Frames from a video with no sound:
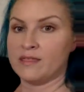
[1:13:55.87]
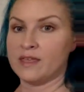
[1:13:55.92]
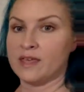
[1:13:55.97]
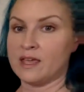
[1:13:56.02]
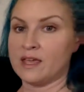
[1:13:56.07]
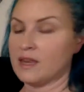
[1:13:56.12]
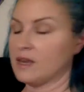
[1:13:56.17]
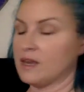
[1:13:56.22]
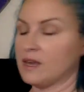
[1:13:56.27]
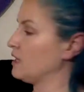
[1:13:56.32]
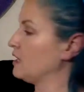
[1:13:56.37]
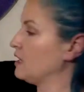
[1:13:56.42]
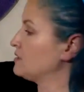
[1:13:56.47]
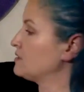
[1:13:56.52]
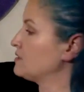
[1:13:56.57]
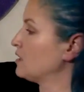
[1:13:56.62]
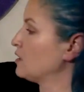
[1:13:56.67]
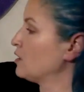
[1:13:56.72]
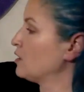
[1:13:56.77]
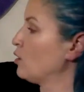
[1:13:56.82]
Then
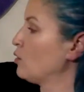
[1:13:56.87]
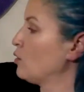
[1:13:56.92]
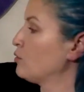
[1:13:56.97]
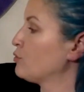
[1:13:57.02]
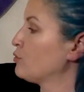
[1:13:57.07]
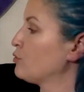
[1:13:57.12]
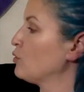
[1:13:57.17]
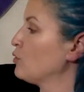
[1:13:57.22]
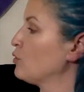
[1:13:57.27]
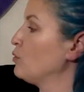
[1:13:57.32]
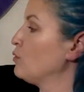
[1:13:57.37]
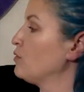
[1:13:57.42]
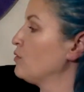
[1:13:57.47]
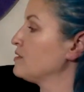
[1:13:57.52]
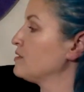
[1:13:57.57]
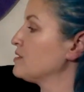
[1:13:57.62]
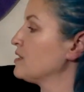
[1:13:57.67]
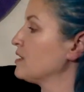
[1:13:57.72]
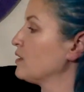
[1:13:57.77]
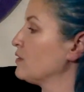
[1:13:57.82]
it's going to go through
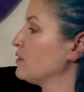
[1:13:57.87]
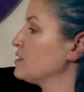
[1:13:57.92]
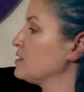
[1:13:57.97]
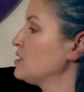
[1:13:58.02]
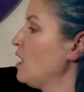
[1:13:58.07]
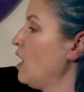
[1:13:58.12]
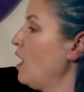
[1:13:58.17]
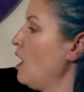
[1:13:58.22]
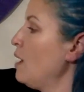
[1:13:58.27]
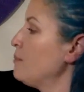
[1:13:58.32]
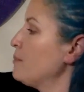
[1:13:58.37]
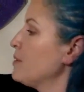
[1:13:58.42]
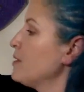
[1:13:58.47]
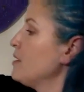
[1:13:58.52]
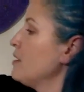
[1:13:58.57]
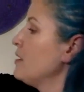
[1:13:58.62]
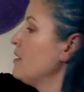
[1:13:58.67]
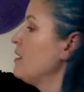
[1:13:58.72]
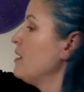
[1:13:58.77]
this thing on the top.